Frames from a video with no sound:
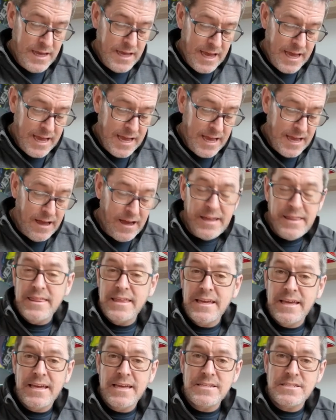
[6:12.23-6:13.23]
I
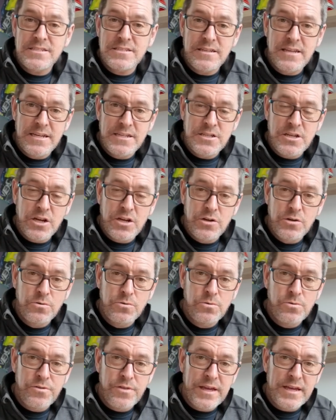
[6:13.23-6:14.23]
think is a
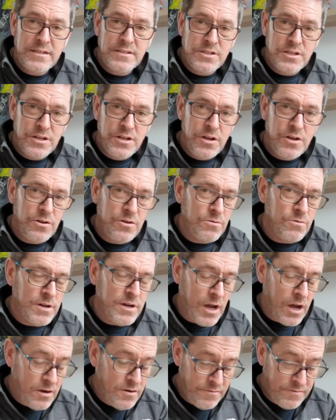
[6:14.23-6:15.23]
cool thing to do, and
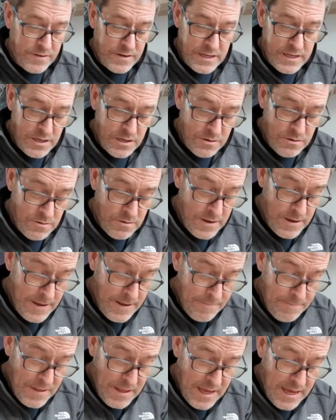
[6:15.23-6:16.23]
hopefully you
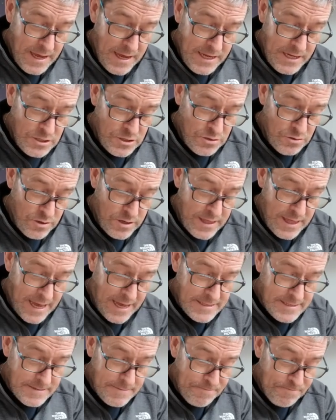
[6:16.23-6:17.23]
enjoy
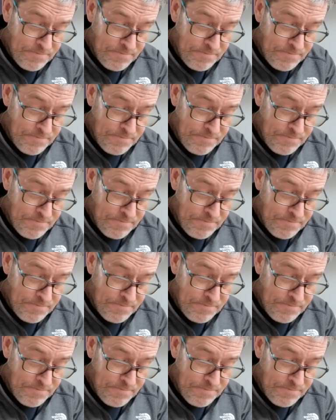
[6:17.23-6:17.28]
that.